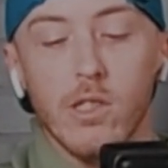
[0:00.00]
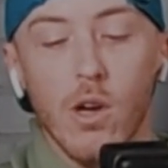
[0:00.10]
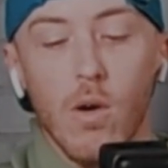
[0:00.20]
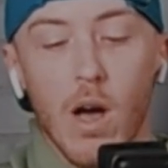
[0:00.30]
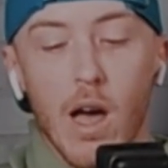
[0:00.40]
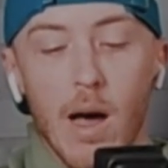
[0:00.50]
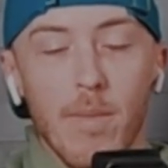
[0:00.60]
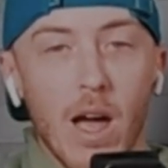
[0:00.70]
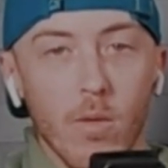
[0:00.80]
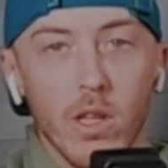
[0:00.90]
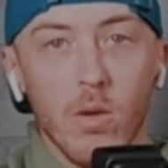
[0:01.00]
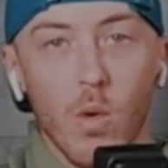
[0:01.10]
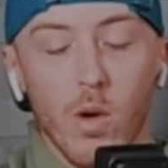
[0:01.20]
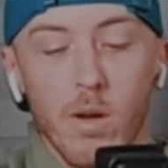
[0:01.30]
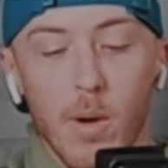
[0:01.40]
So I'm not really
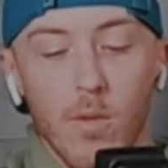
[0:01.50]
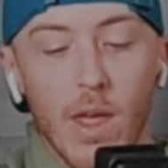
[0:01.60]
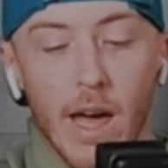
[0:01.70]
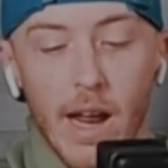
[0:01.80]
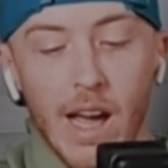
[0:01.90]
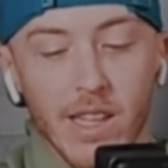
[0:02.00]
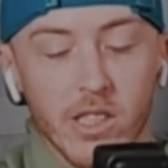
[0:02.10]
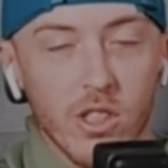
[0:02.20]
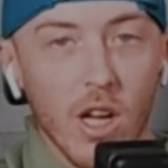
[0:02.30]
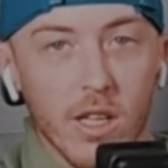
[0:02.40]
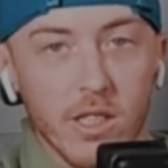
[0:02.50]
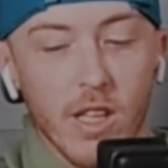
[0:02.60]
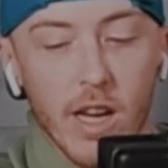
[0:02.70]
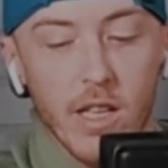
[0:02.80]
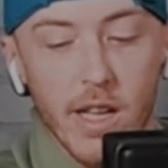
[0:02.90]
worried about that. Alex Tuck is
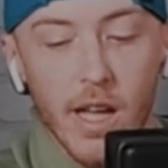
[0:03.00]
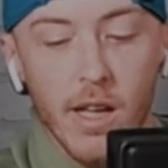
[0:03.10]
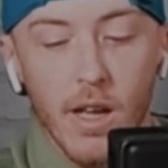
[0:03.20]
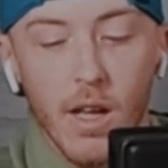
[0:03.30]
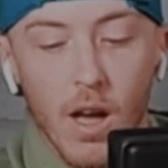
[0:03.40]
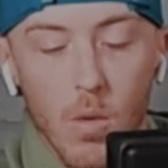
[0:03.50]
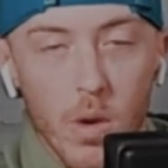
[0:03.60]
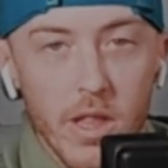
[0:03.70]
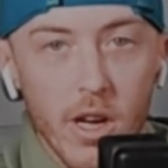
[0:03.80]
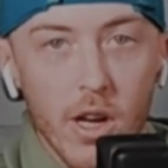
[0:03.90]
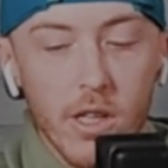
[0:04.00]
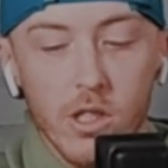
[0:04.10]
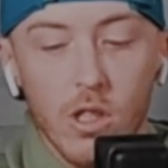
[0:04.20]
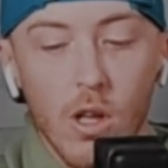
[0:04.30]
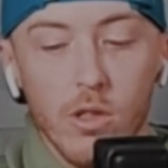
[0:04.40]
day to day with an
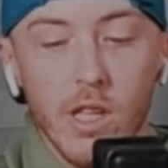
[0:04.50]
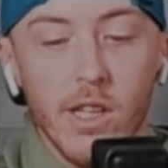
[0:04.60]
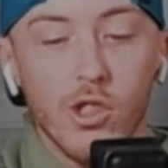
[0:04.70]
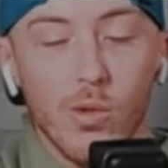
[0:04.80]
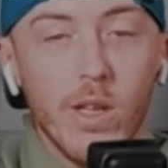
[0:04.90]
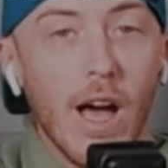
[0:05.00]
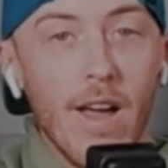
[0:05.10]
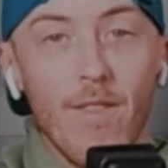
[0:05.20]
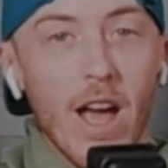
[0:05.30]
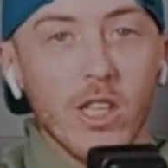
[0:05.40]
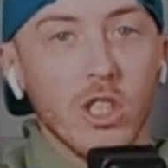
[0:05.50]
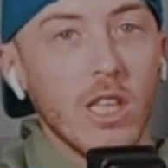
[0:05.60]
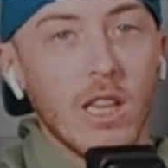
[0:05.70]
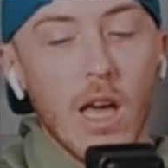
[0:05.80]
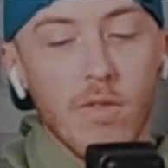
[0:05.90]
undisclosed injury. I've
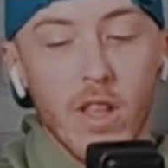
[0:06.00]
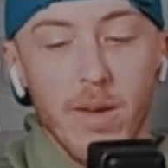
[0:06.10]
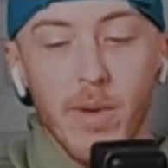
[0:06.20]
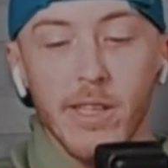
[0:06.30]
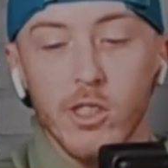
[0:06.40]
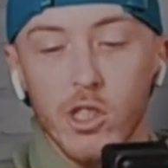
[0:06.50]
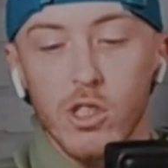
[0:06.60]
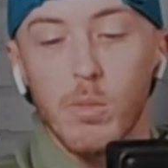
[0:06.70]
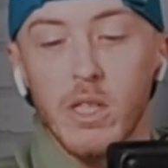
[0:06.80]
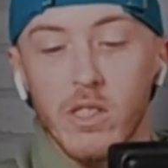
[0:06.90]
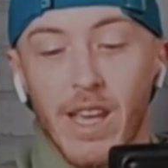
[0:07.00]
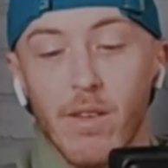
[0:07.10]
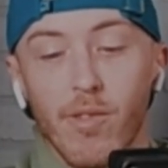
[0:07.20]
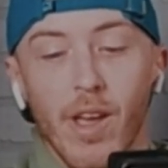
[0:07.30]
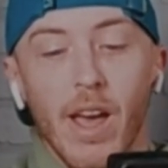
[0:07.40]
actually left him in just to be
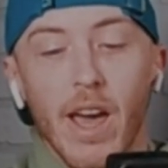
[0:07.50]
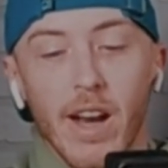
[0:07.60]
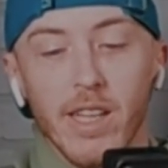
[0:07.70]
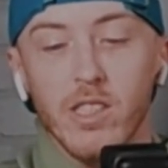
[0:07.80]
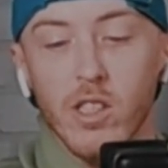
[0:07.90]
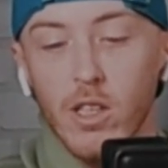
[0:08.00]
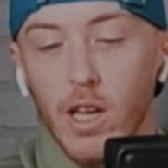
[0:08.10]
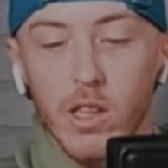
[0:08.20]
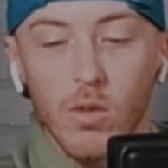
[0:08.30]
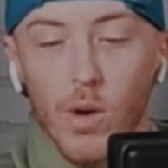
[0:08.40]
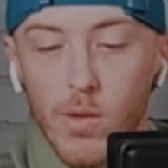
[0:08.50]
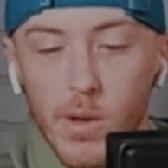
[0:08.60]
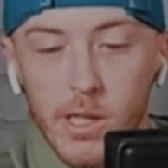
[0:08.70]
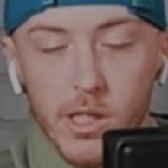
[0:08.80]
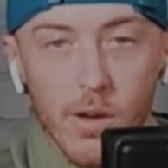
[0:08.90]
safe, and I still like the Red
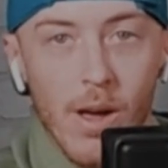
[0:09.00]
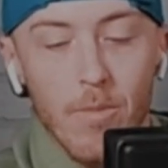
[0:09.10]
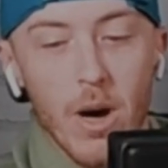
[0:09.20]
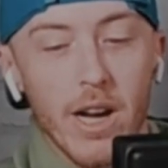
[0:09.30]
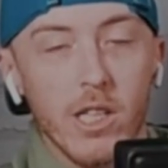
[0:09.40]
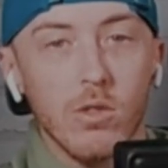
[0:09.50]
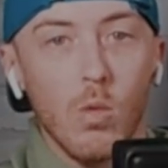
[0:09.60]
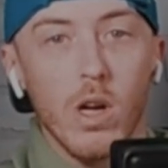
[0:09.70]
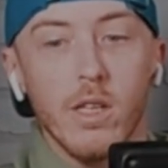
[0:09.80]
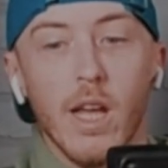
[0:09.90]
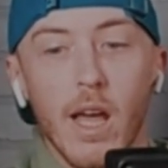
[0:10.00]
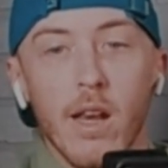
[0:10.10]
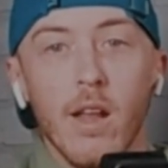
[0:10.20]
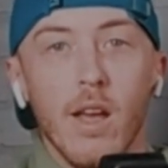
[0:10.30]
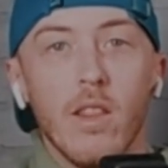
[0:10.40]
Wings here at minus
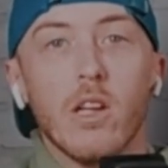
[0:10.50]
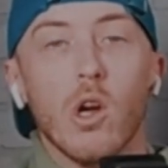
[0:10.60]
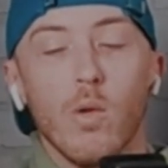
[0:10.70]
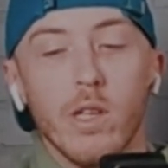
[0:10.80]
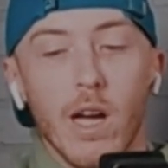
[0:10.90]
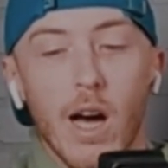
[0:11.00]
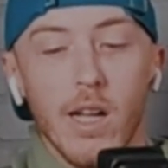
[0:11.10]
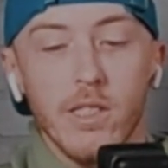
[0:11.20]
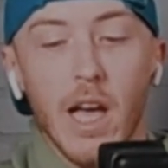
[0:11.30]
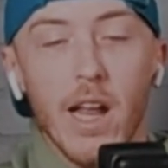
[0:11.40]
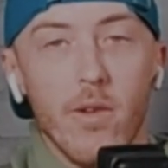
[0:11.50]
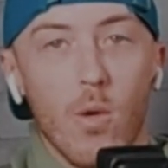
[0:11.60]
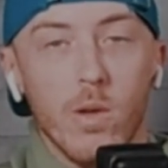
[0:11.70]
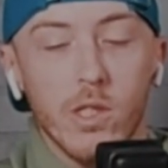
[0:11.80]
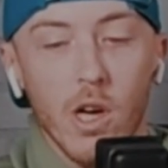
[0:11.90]
110. The current odds at
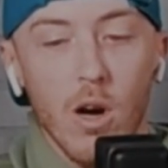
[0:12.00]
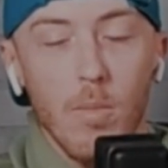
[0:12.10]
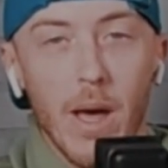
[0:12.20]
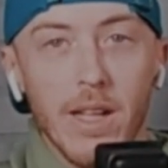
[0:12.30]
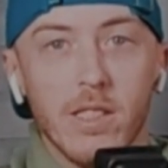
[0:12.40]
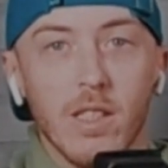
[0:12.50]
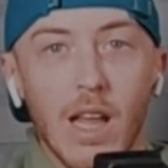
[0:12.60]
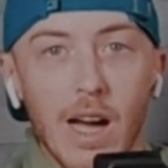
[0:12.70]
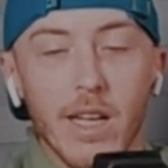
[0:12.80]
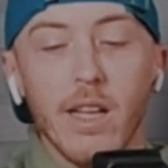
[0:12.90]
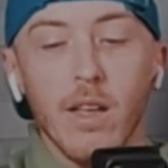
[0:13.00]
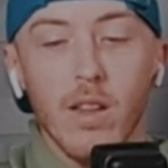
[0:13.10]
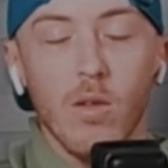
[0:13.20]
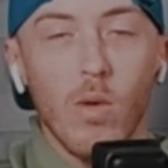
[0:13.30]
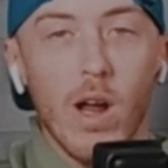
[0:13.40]
NorthStar Bets, locking
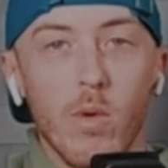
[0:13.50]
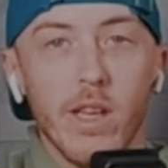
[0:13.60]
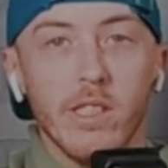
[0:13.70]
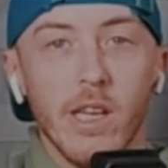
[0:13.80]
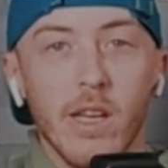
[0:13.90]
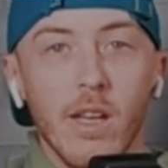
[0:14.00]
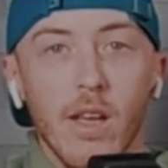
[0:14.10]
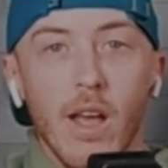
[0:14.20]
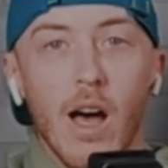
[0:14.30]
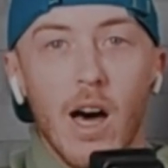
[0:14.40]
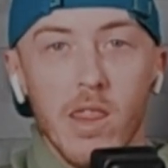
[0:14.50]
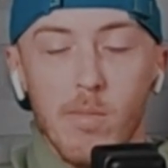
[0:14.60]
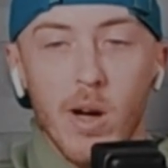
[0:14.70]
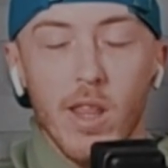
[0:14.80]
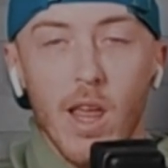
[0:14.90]
the Wings in on the
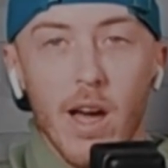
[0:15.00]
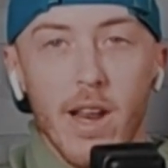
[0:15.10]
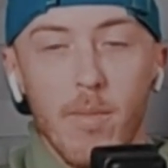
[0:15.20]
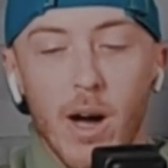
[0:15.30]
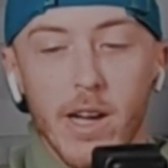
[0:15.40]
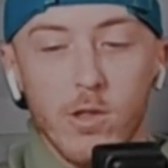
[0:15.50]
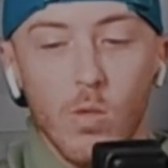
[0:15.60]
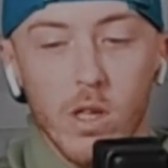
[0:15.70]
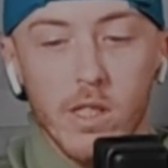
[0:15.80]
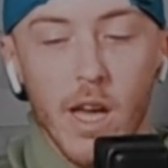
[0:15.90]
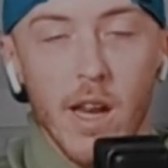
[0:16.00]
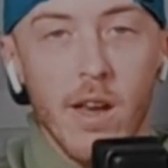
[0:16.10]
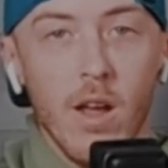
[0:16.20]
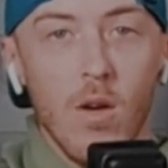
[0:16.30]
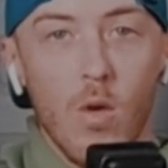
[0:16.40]
money line at minus
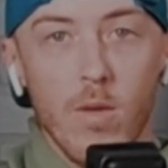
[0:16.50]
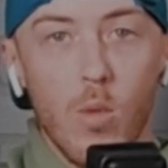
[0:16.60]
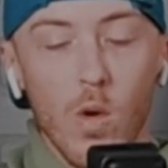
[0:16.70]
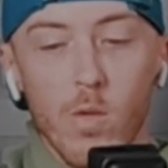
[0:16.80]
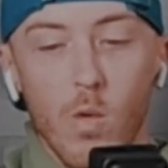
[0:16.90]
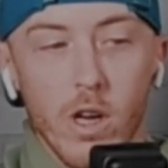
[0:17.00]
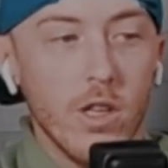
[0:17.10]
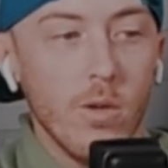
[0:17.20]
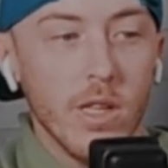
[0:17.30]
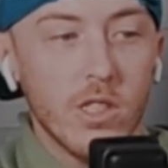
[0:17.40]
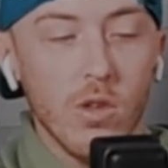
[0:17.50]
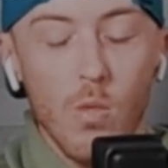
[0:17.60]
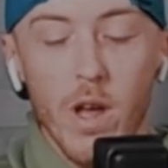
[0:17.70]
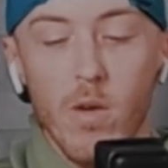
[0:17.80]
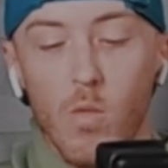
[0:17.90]
110, 1.1 units to
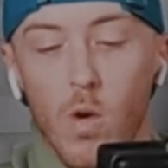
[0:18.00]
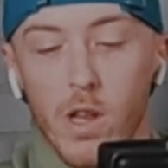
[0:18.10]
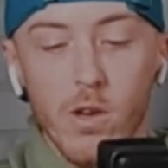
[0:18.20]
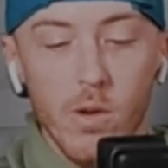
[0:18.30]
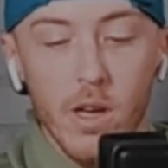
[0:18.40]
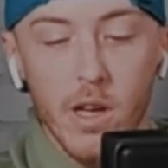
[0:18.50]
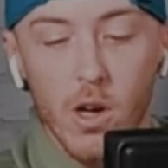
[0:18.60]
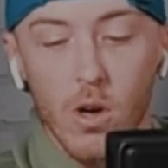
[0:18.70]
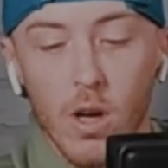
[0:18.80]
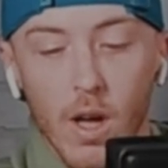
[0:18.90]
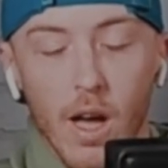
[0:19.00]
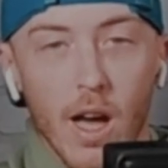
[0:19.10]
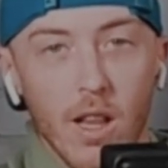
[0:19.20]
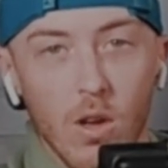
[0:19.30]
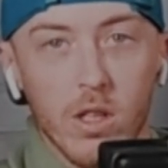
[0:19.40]
win, 1 unit here.
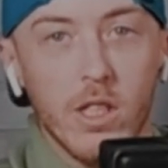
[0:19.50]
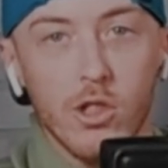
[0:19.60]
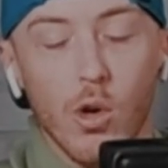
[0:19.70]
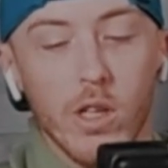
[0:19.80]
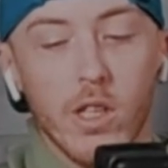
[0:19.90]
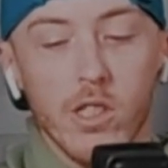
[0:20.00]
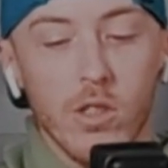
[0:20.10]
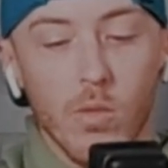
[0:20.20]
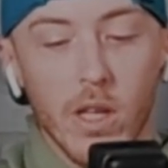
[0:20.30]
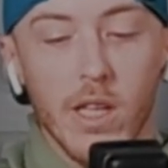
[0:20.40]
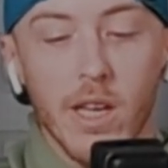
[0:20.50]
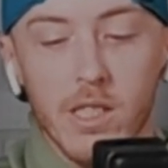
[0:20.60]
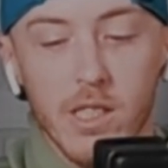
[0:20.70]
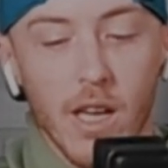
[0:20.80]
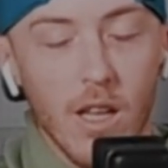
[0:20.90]
Look, Detroit doesn't really
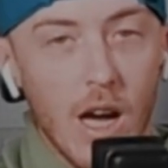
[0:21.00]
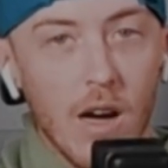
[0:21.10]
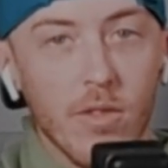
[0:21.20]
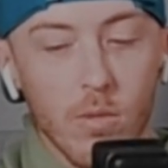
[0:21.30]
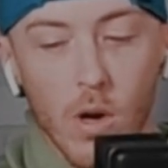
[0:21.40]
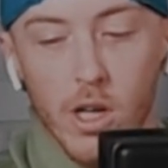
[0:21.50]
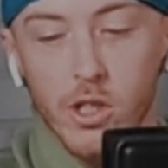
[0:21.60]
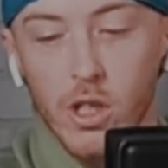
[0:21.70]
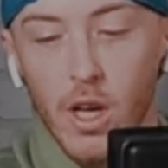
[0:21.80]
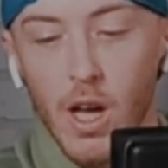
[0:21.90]
excel off the rush.